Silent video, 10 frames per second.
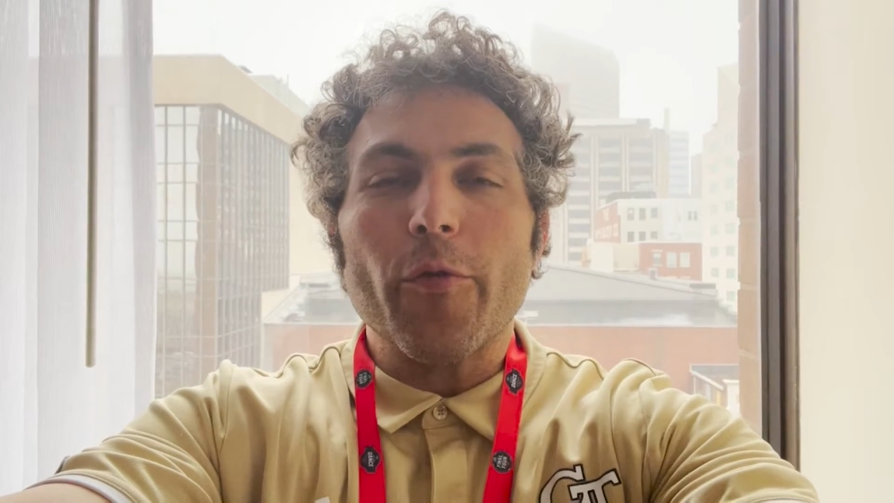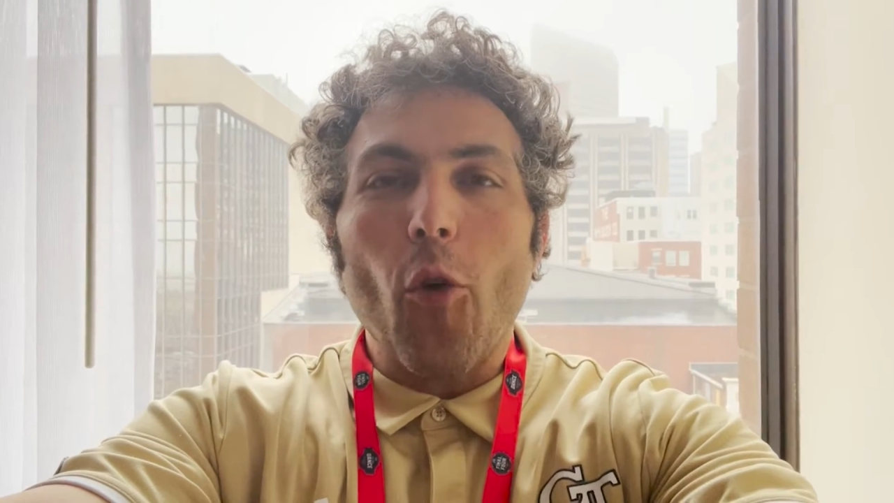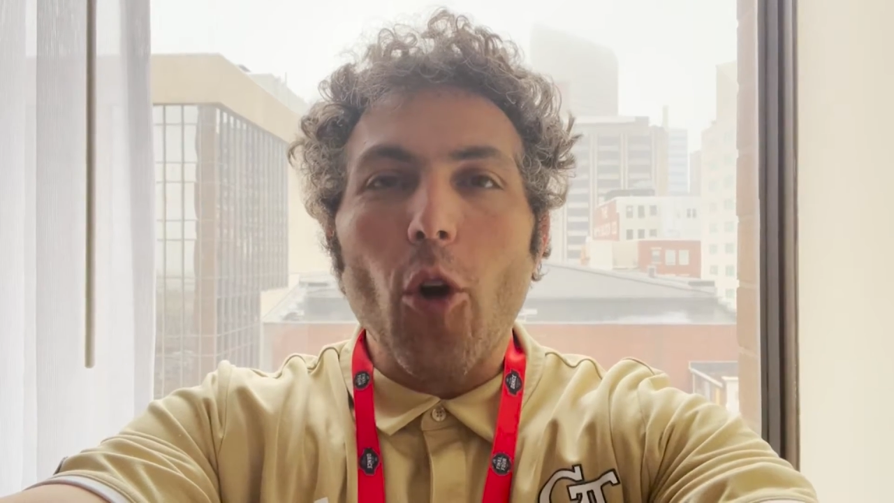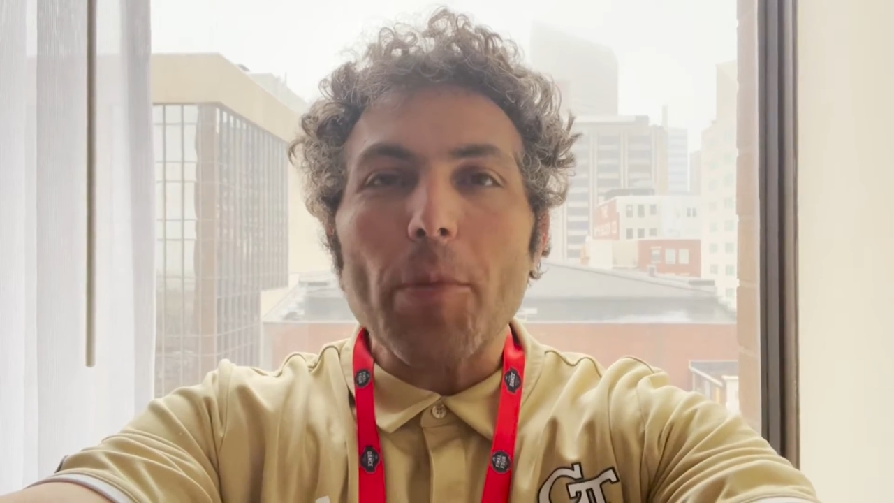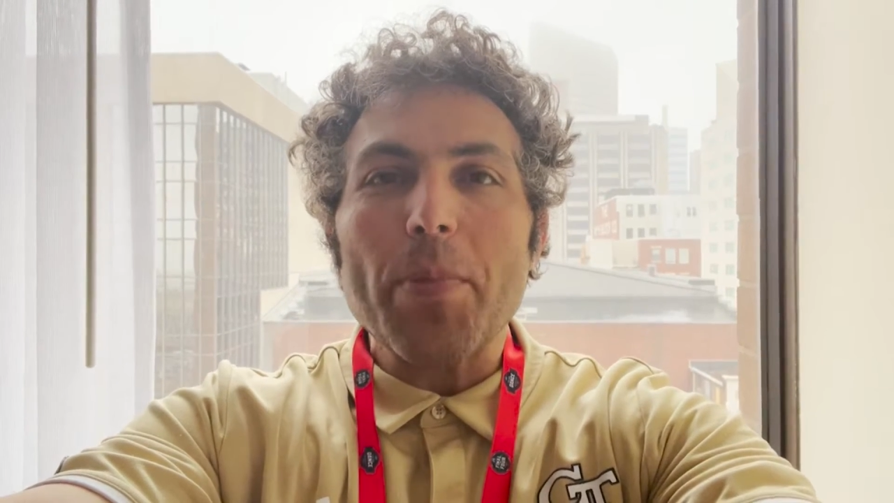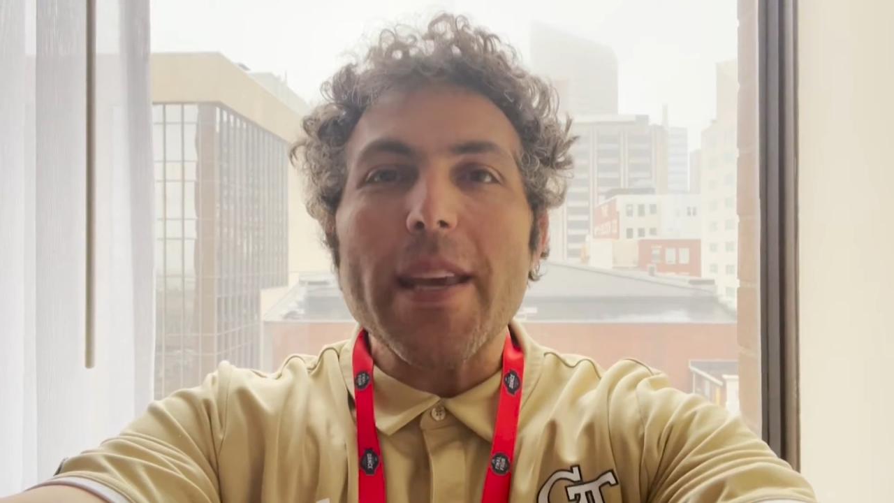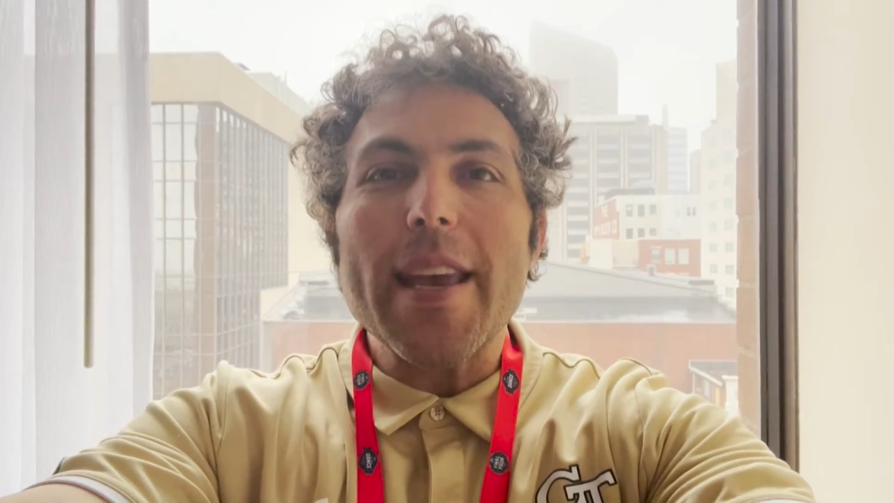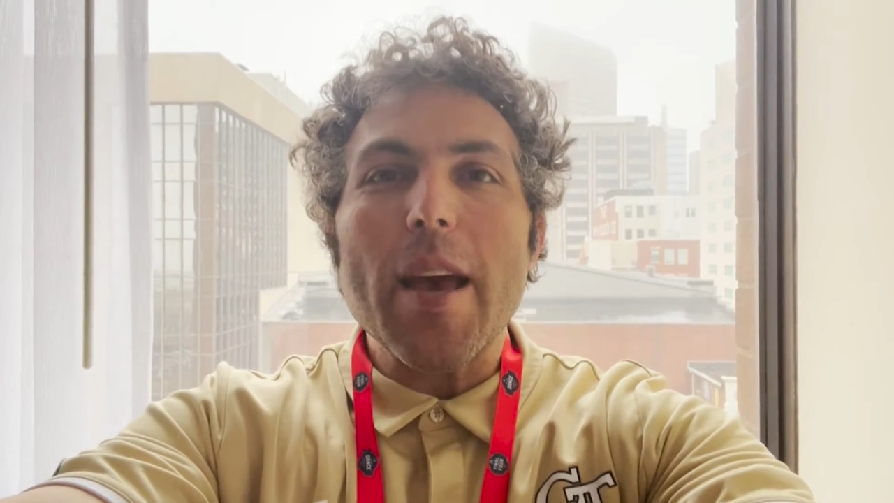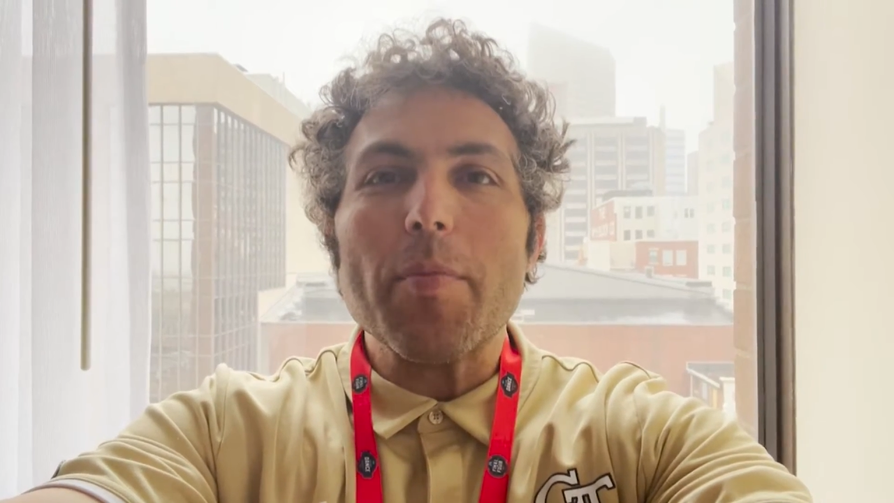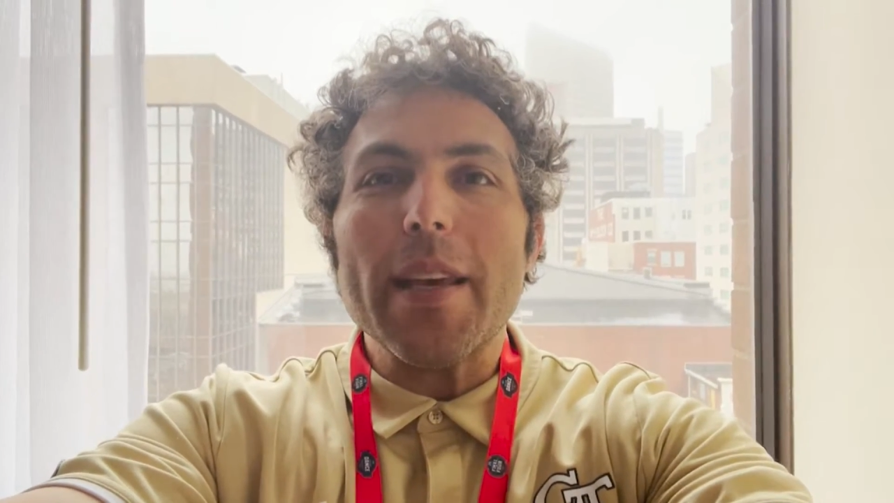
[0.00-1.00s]
4
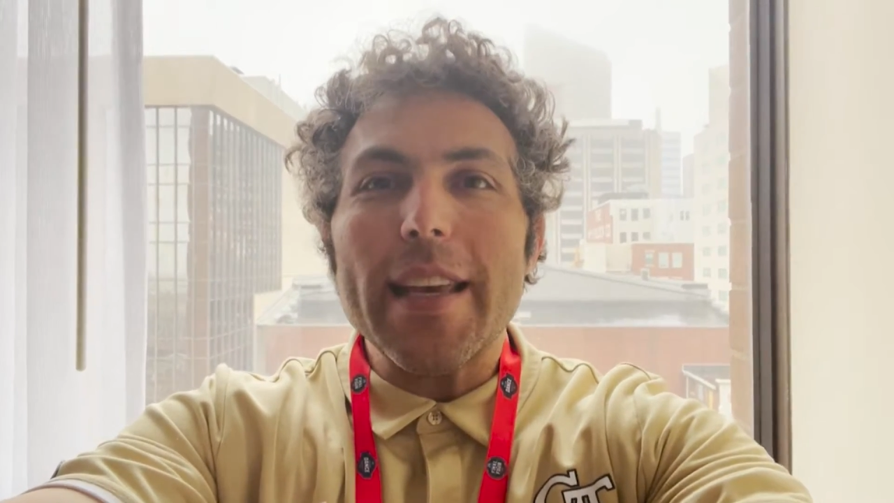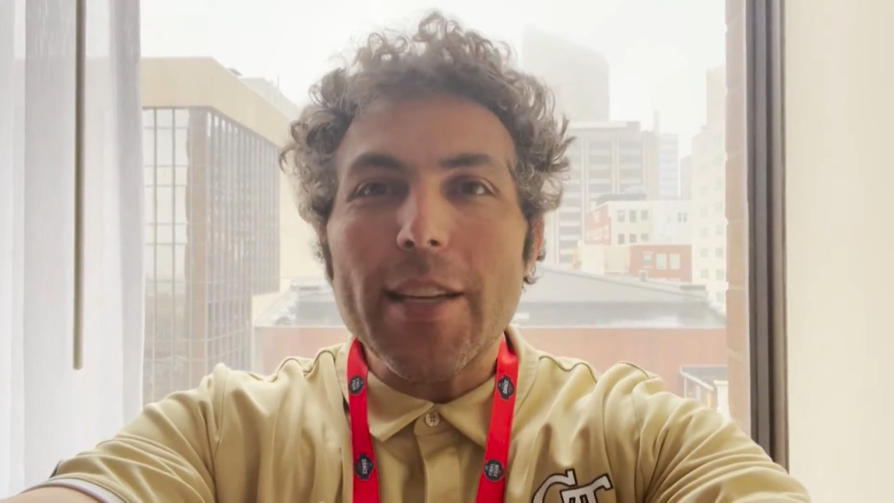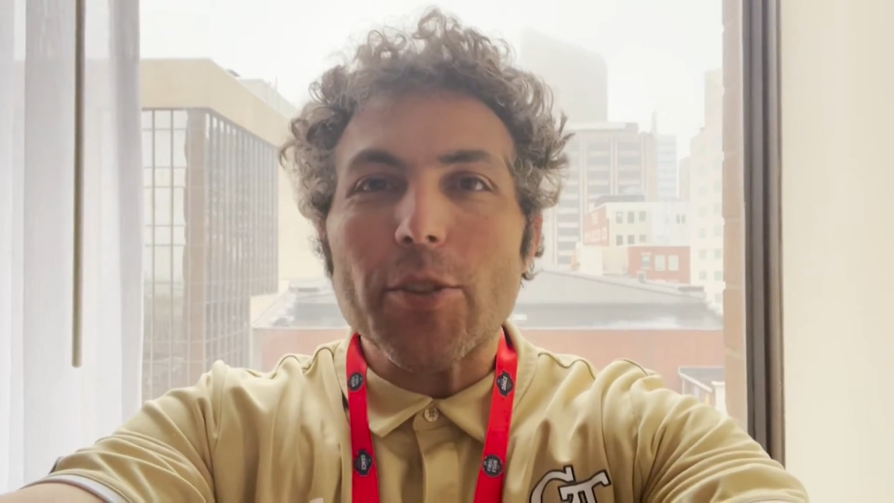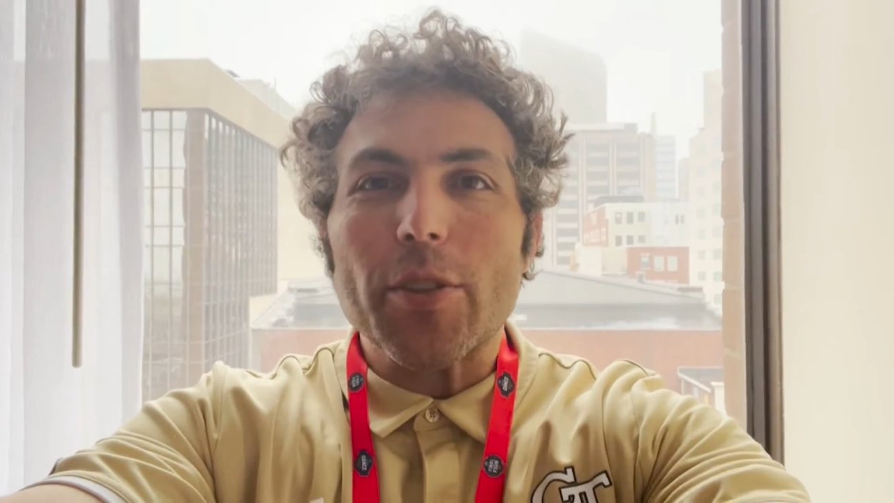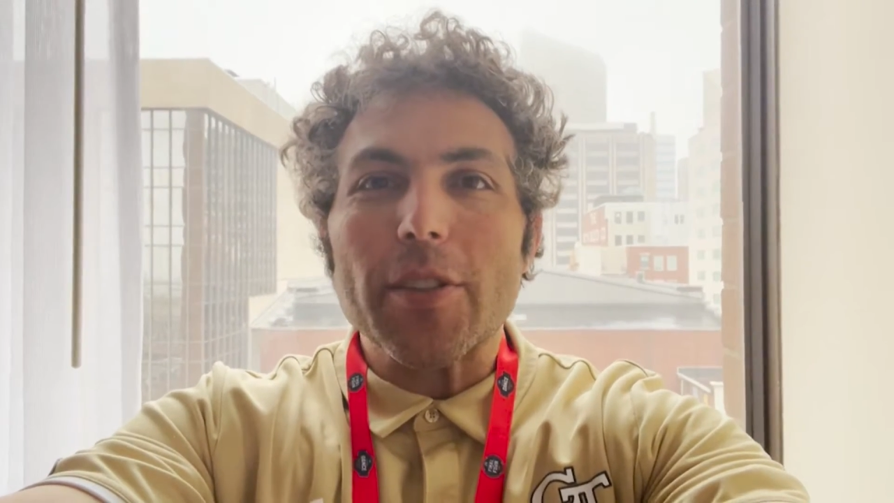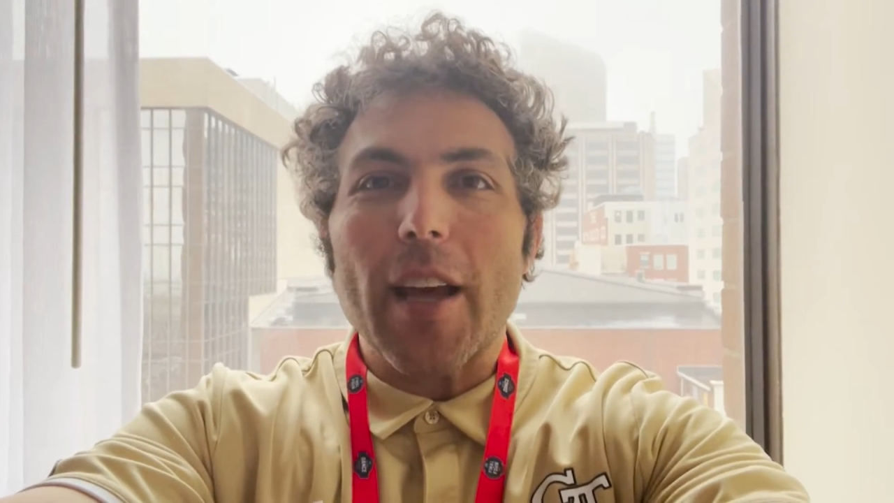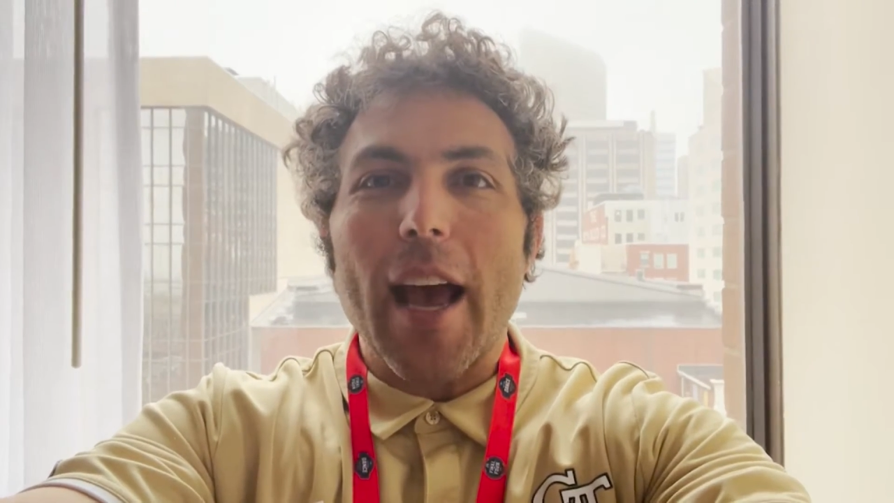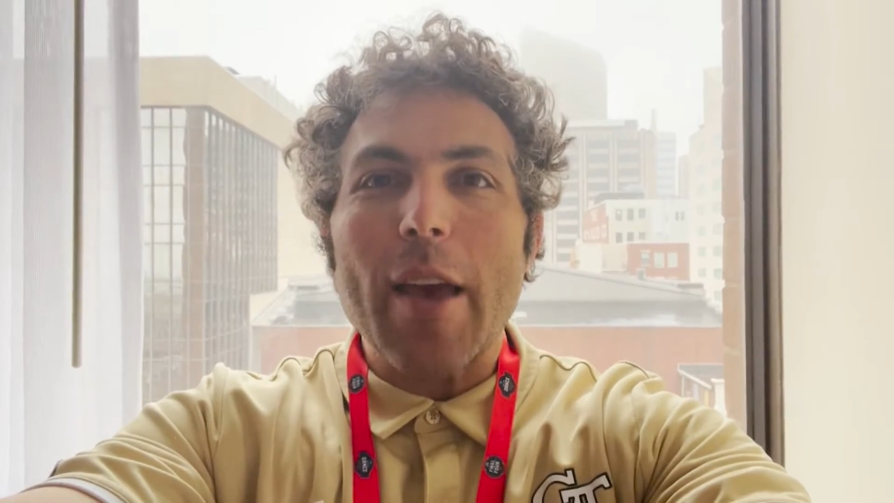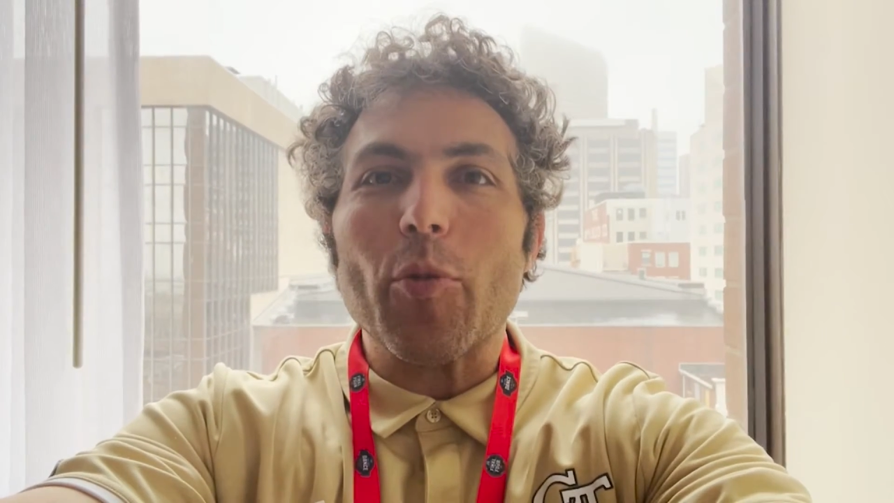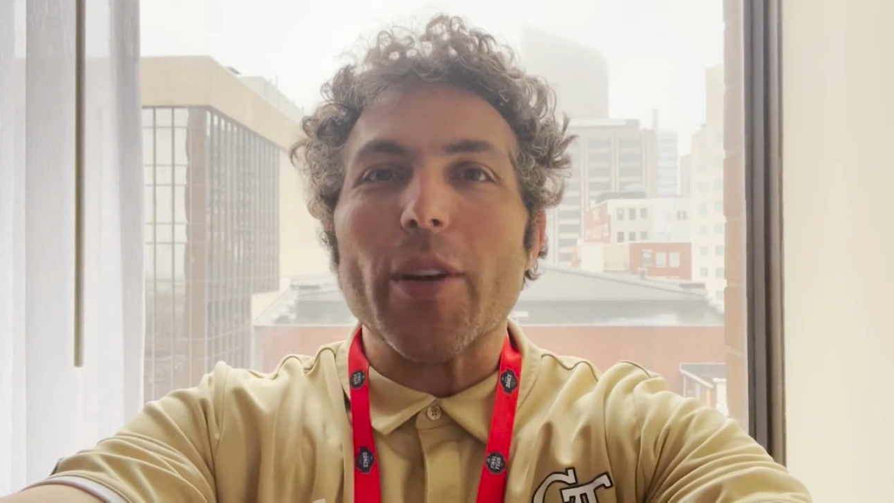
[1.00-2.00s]
p.m. Eastern Time.